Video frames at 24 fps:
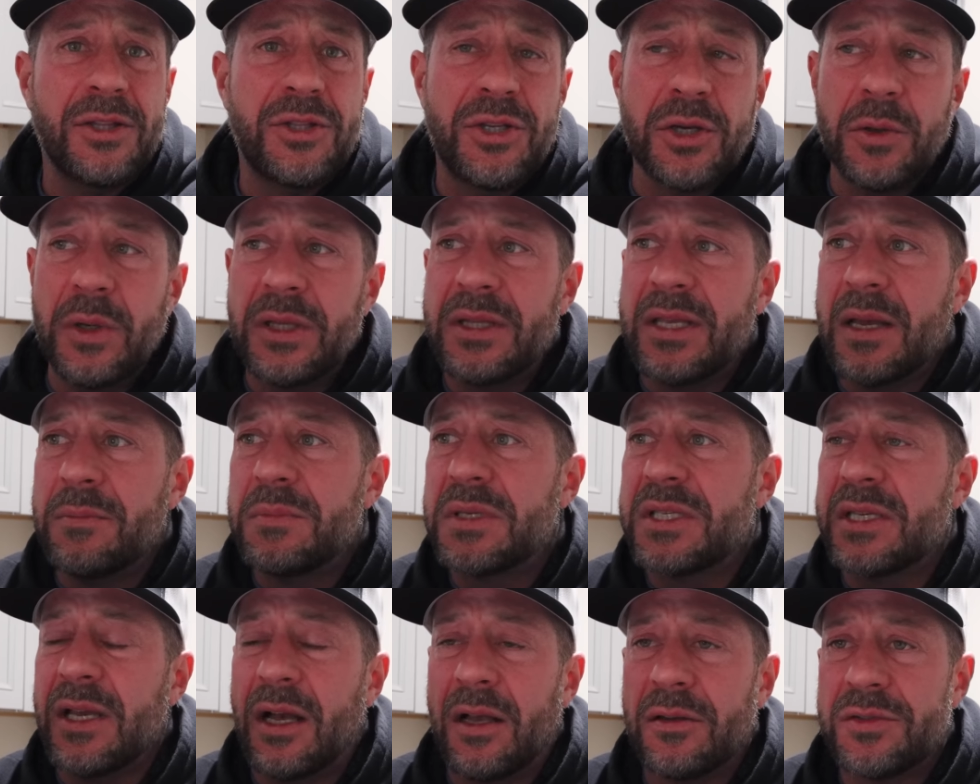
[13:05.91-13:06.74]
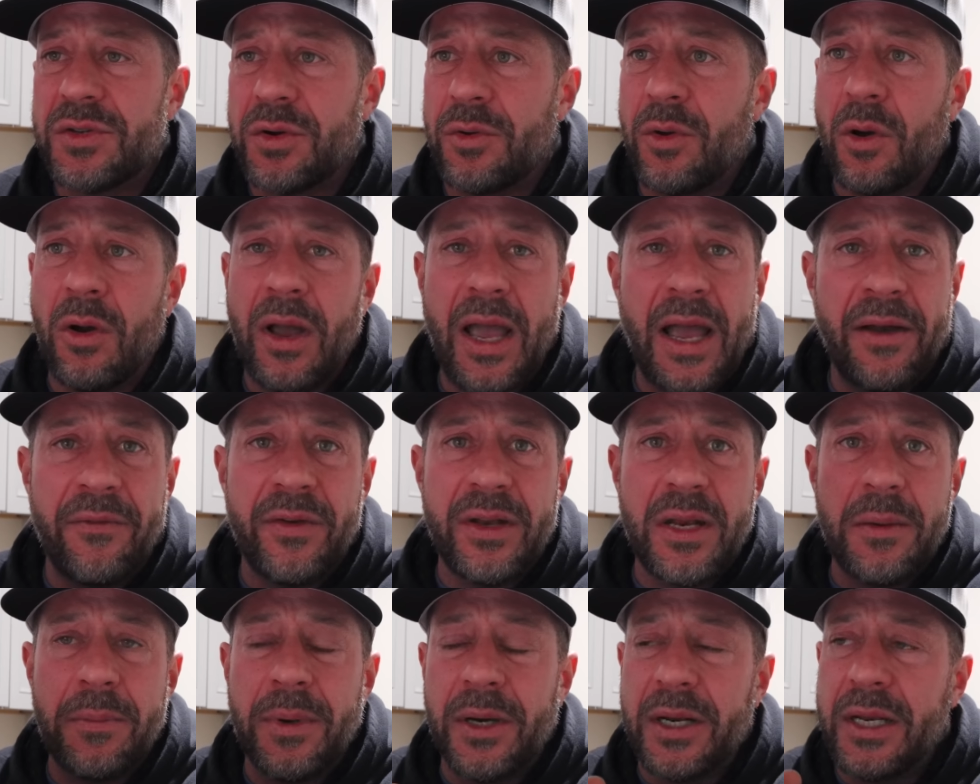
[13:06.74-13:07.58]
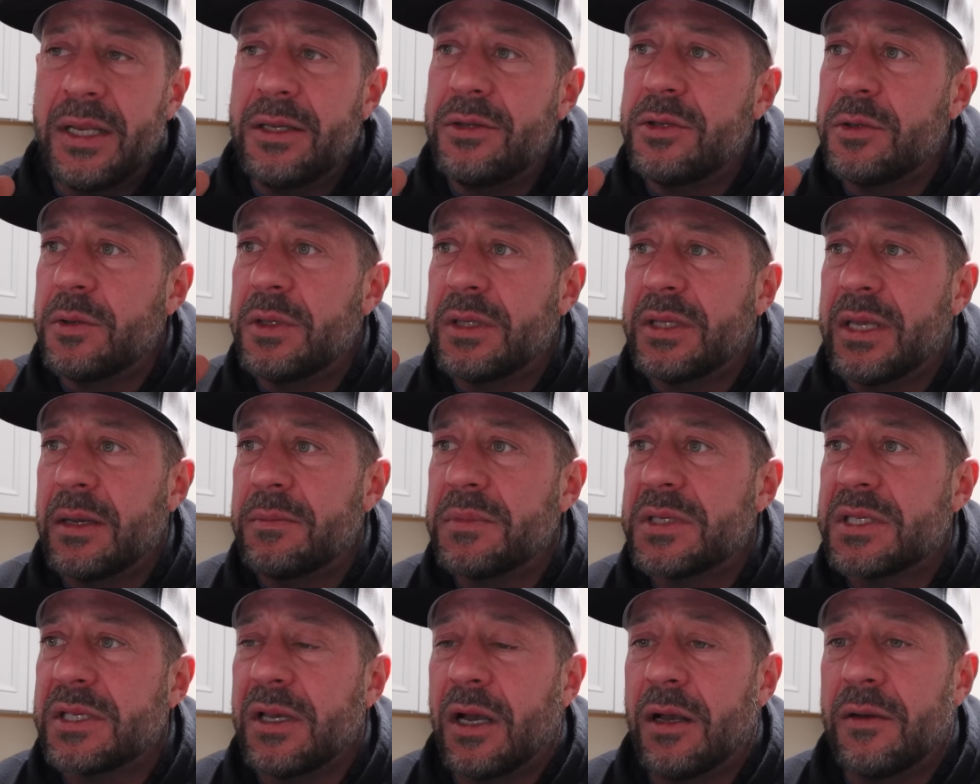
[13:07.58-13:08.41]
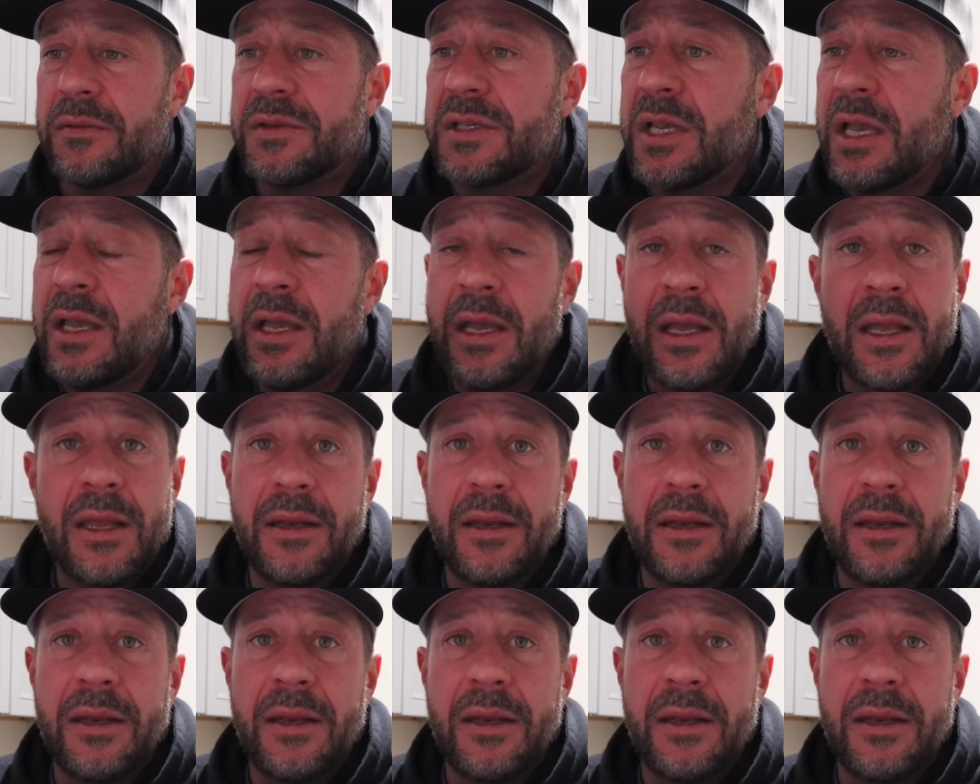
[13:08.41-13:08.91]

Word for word: to do it themselves or don't have anybody do it themselves,